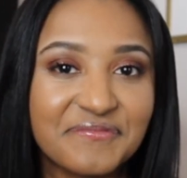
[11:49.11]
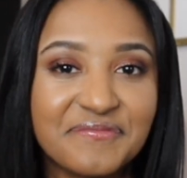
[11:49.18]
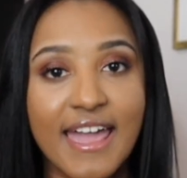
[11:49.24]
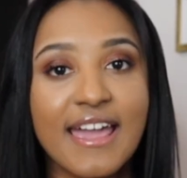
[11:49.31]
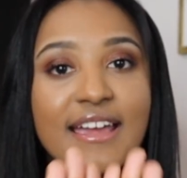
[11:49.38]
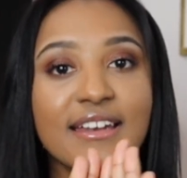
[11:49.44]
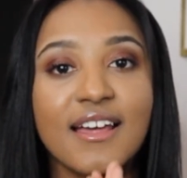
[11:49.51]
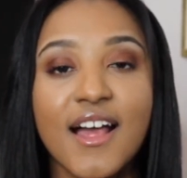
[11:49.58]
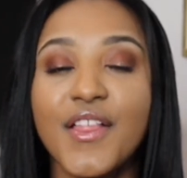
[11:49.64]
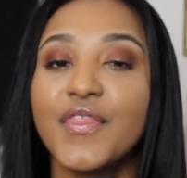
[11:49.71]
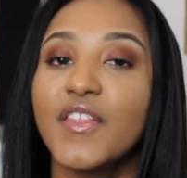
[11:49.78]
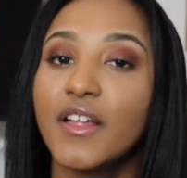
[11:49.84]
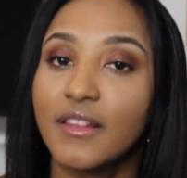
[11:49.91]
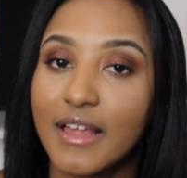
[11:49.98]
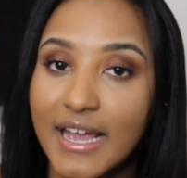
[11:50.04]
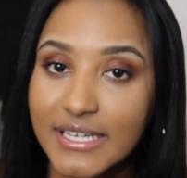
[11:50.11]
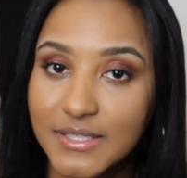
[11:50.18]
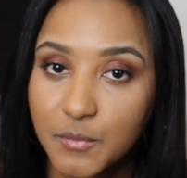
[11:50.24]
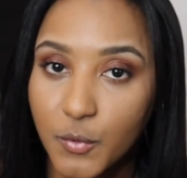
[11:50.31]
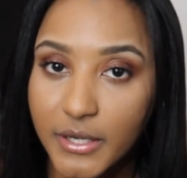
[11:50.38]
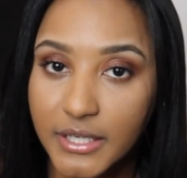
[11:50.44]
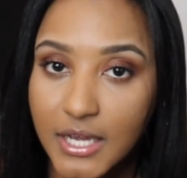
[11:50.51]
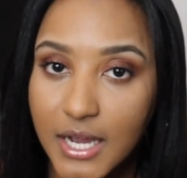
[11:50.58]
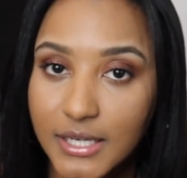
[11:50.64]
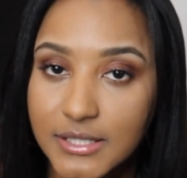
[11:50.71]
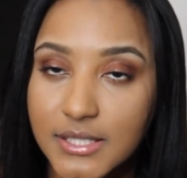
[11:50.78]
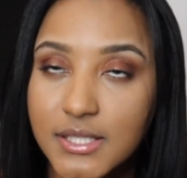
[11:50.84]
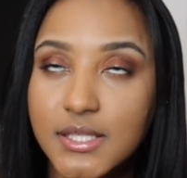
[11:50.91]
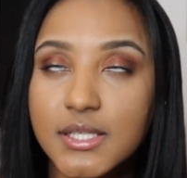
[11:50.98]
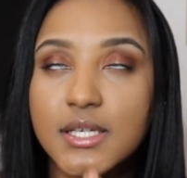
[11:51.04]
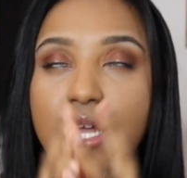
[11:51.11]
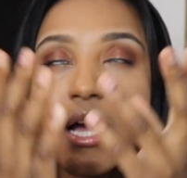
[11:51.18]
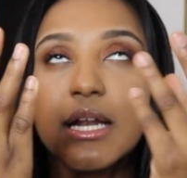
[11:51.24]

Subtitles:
And the last point, guys,